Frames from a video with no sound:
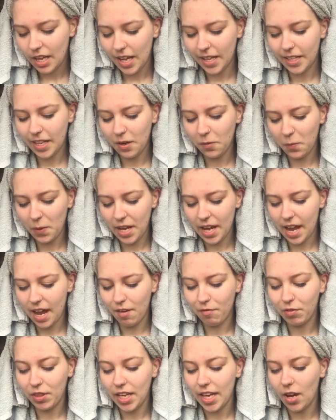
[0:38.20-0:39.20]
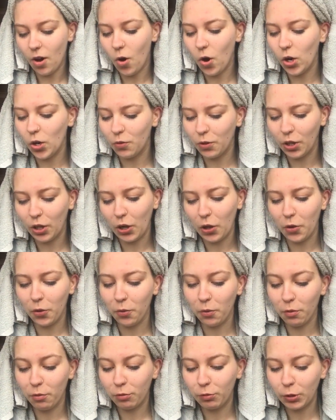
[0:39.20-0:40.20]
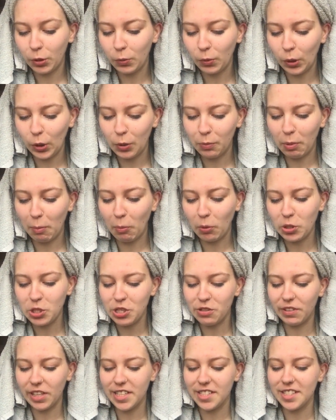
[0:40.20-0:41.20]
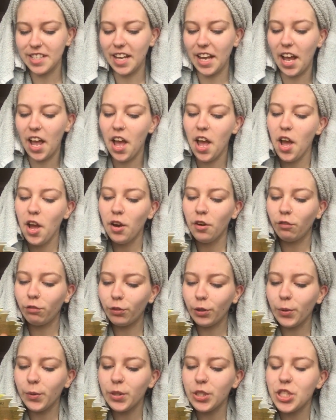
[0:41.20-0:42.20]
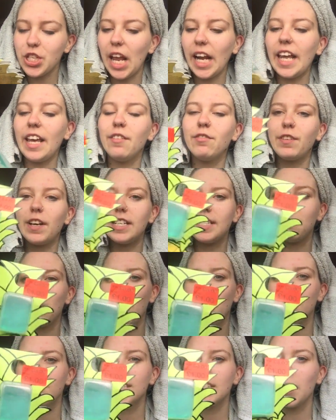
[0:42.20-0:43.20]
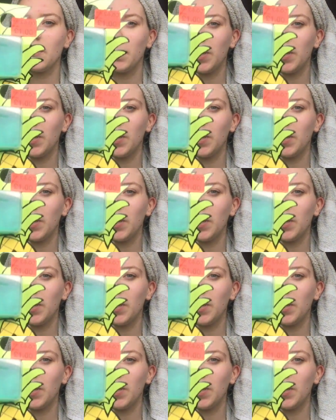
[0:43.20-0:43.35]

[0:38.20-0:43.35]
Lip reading: And then we have the Holler and Glow Fruit Loop Moisturising Fruit Jelly Face Mask,